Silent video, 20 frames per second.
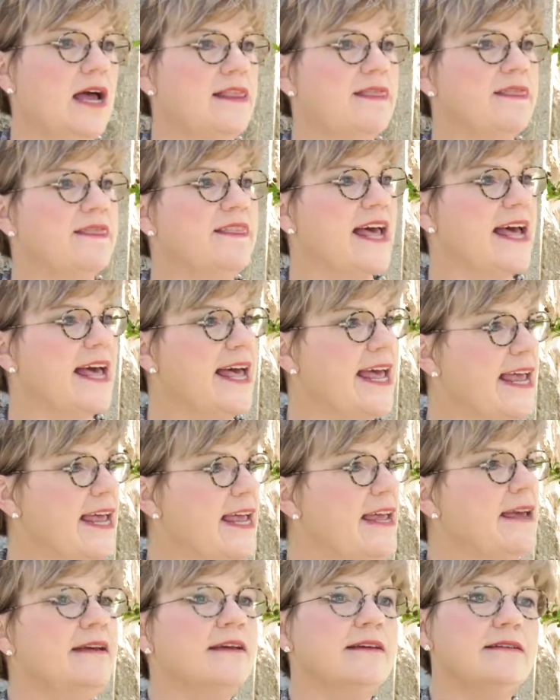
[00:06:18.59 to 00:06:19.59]

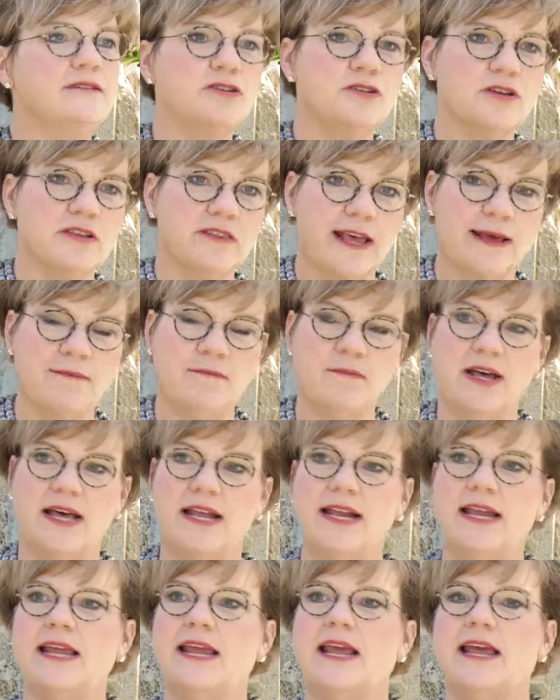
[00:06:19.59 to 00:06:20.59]
they took that
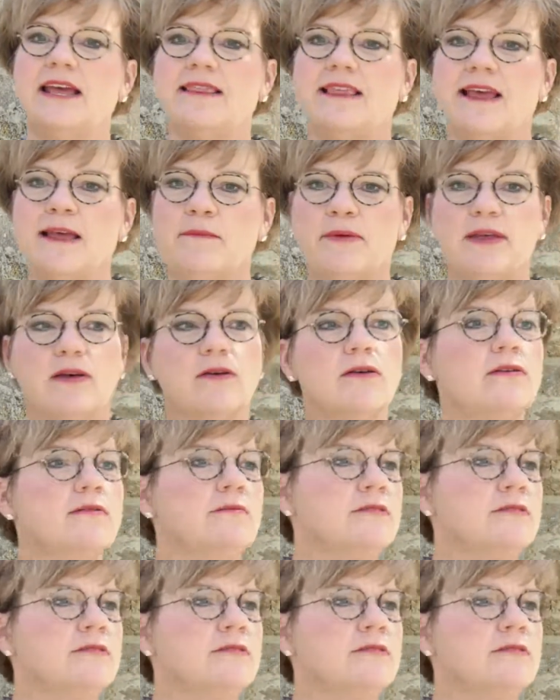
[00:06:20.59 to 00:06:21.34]
money and they built